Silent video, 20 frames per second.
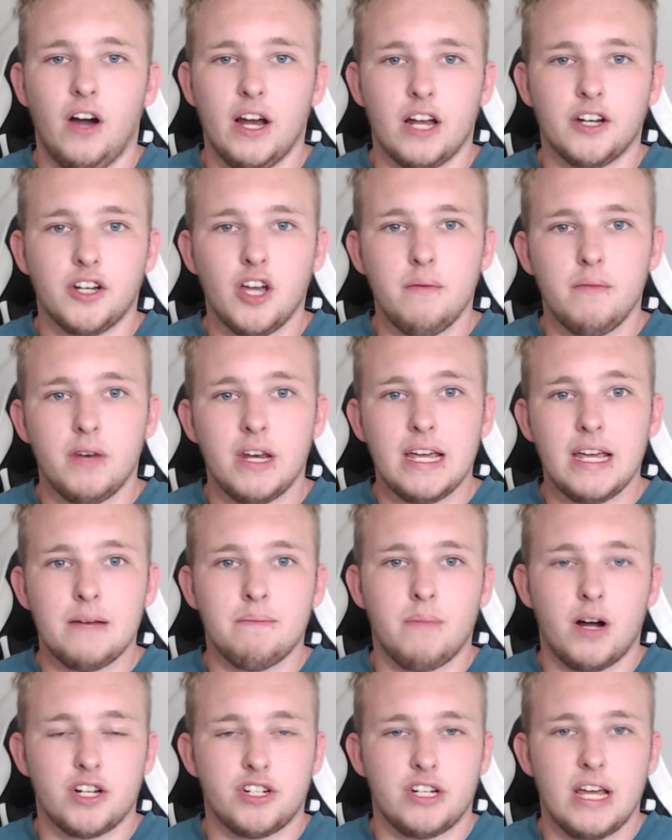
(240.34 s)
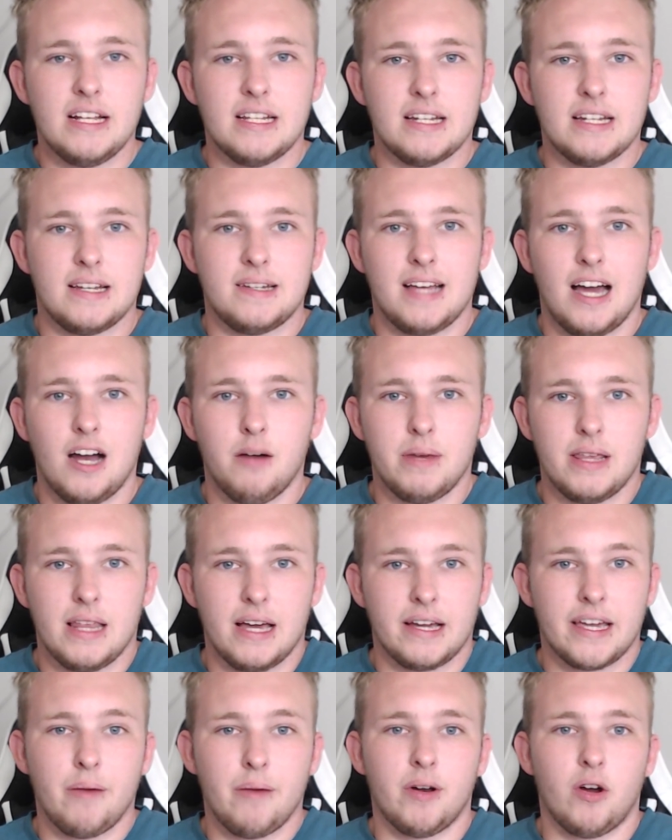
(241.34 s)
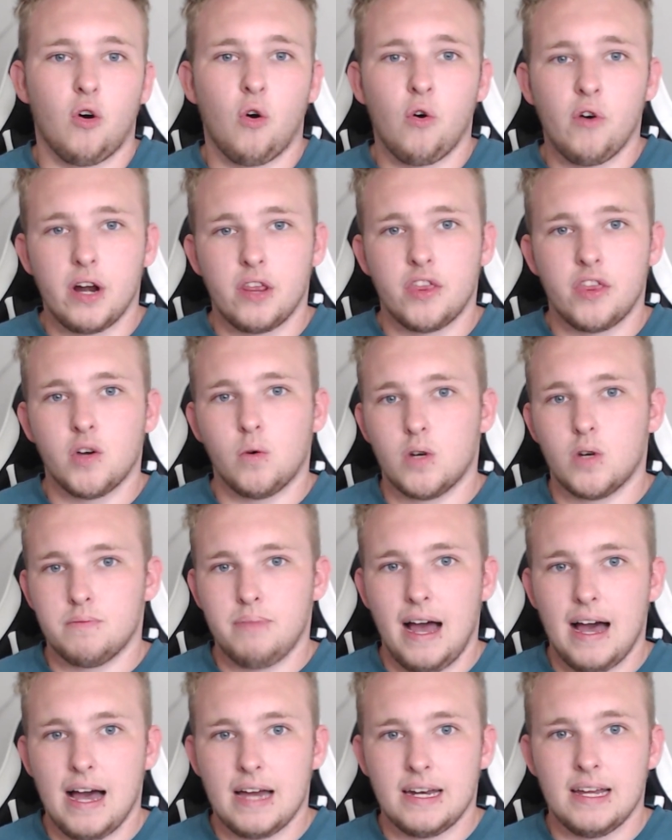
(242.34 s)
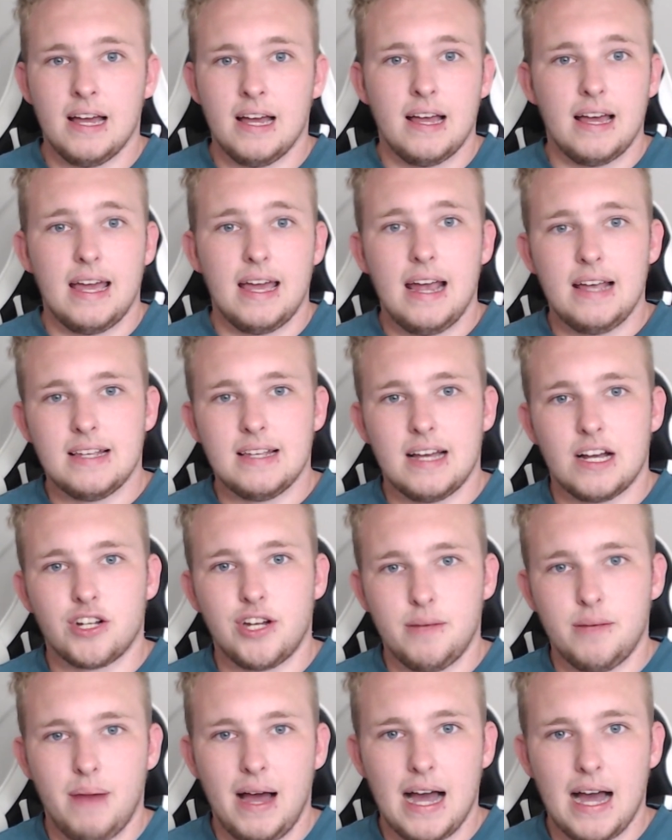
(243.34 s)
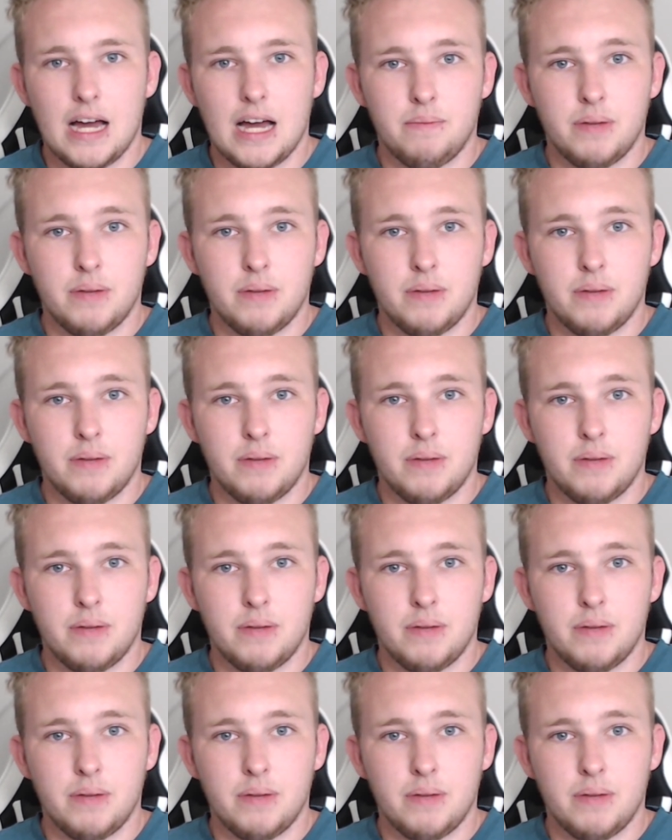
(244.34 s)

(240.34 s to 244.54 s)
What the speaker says: I don't need much data to tell me that keyword I already thought was bad is actually bad.